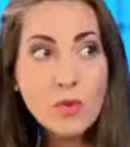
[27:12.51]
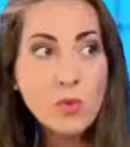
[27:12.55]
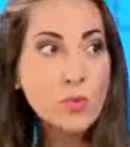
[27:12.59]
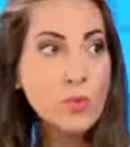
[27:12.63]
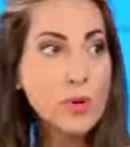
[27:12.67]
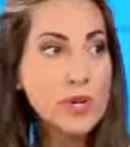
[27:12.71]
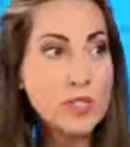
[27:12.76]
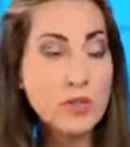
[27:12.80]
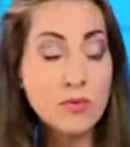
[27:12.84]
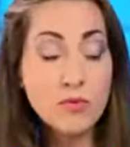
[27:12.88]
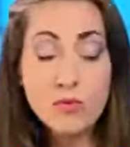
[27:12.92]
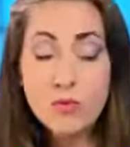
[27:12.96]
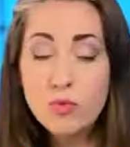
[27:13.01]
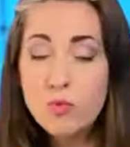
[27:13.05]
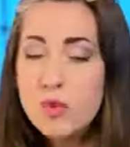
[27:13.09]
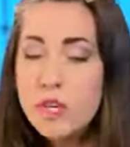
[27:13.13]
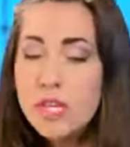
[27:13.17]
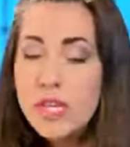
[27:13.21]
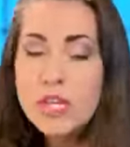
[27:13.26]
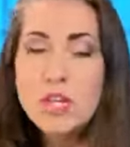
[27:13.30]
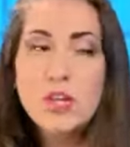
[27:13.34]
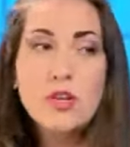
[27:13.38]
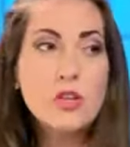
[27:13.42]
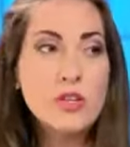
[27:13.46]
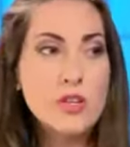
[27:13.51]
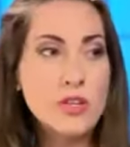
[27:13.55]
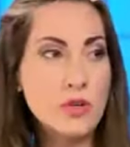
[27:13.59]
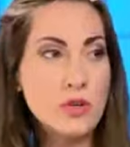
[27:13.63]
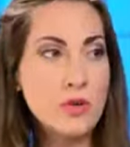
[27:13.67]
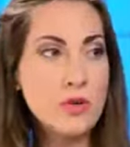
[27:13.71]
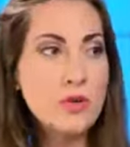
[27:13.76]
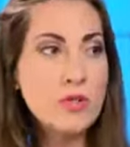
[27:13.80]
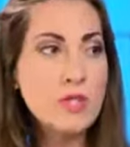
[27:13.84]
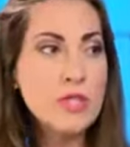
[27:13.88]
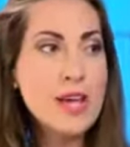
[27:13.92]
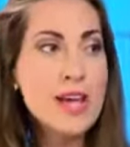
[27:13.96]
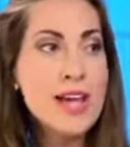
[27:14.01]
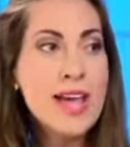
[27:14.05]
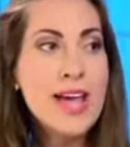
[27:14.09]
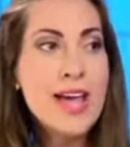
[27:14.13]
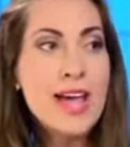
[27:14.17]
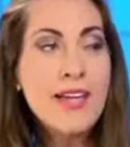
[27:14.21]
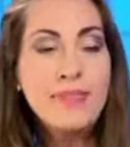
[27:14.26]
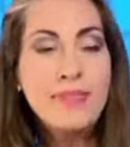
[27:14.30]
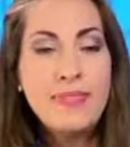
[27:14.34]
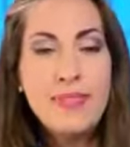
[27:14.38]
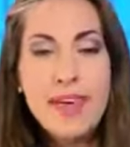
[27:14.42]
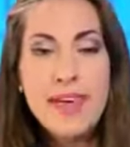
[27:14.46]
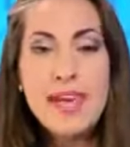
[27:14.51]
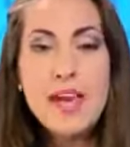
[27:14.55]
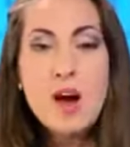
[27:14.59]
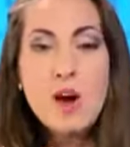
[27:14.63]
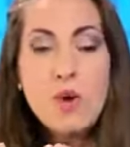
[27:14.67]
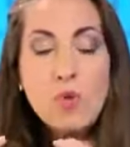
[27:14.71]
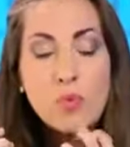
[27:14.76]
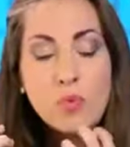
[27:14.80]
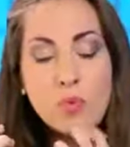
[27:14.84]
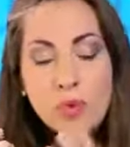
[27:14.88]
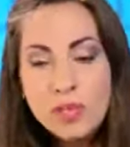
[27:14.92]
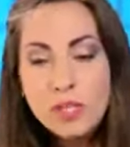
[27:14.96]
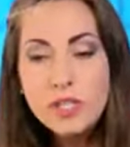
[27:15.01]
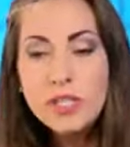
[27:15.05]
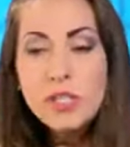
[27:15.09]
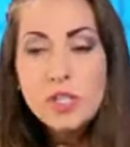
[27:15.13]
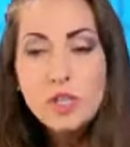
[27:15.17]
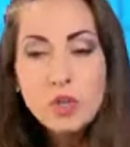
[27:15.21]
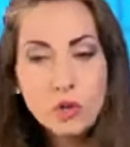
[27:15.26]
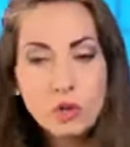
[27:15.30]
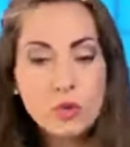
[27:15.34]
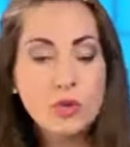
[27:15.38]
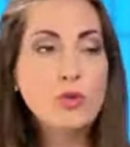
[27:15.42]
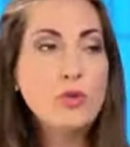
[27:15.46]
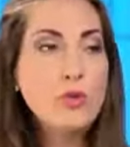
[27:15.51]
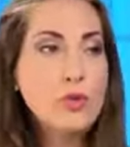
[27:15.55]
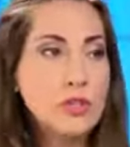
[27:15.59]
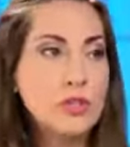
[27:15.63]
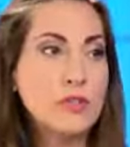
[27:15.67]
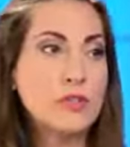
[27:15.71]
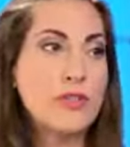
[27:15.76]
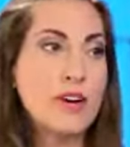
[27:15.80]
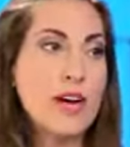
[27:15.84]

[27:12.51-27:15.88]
a piece of really good news, a really true good